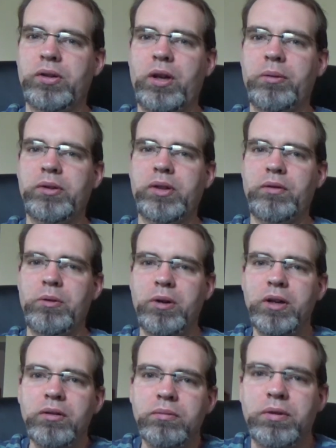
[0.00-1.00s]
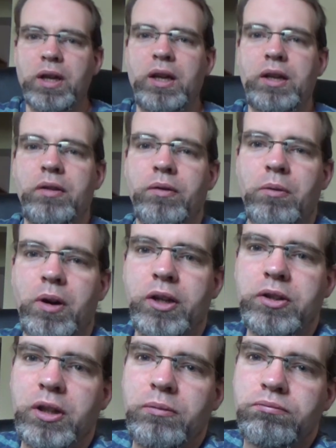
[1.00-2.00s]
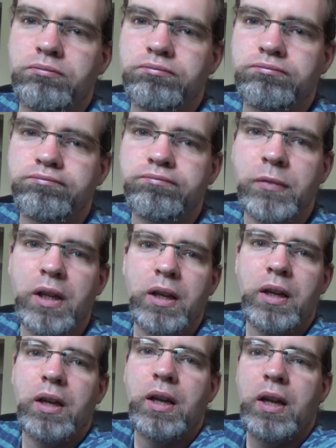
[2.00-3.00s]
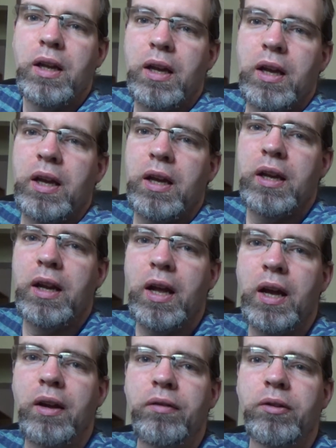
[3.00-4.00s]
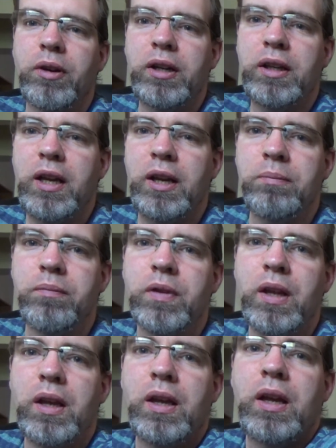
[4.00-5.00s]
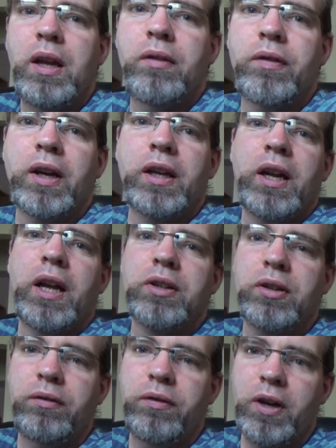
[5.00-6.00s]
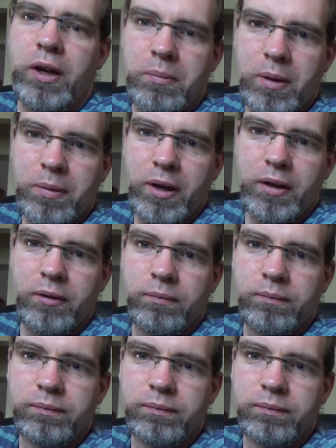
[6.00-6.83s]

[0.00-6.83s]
always, everyone, thank you for watching, and have a great day. If I can actually find my button.